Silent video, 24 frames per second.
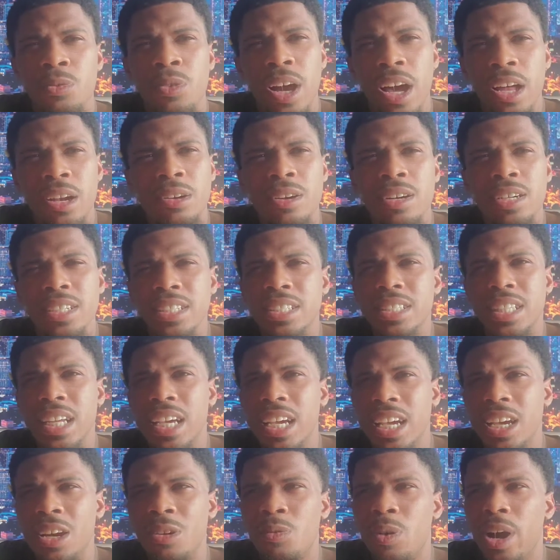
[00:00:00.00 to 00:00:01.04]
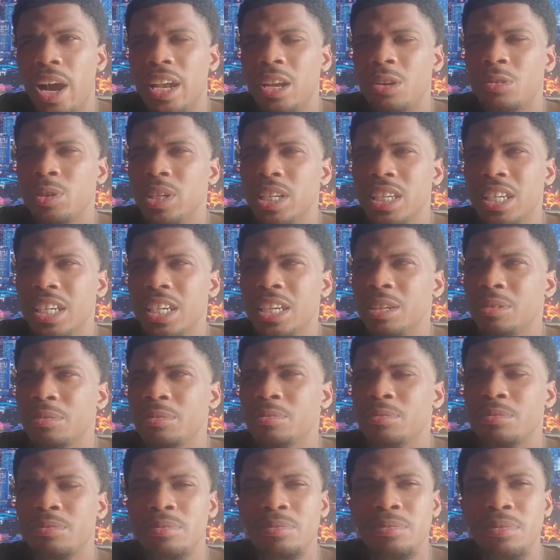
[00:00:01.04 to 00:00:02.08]
I don't understand. Why do we keep
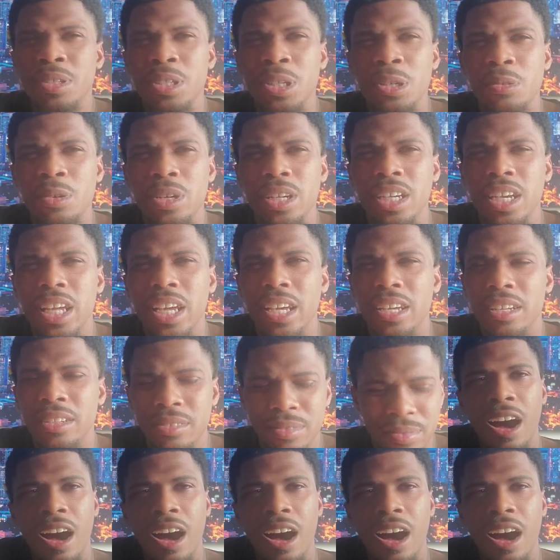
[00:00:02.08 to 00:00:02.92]
doing that?